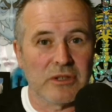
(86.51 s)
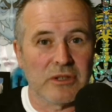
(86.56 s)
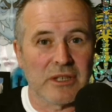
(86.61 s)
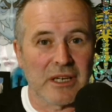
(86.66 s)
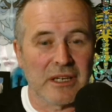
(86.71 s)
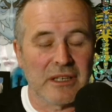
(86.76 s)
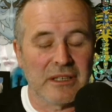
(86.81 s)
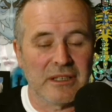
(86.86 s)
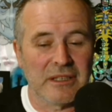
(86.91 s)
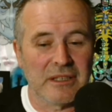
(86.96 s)

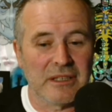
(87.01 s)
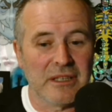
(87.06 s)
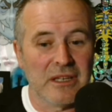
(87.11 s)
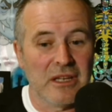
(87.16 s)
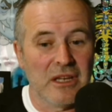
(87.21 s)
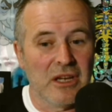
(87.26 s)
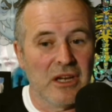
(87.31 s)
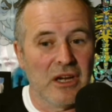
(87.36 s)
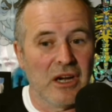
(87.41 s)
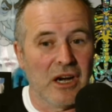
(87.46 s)
than the
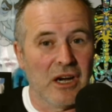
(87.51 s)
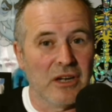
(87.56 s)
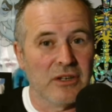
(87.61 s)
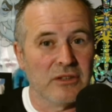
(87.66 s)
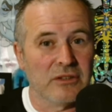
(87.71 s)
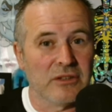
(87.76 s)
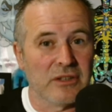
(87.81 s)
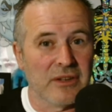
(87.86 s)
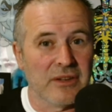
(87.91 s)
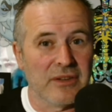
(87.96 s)
rocks
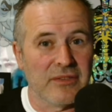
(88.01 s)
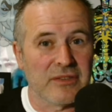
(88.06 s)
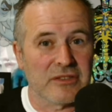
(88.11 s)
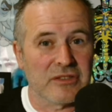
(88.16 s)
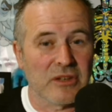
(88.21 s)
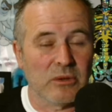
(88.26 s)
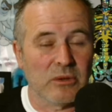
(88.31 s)
underneath.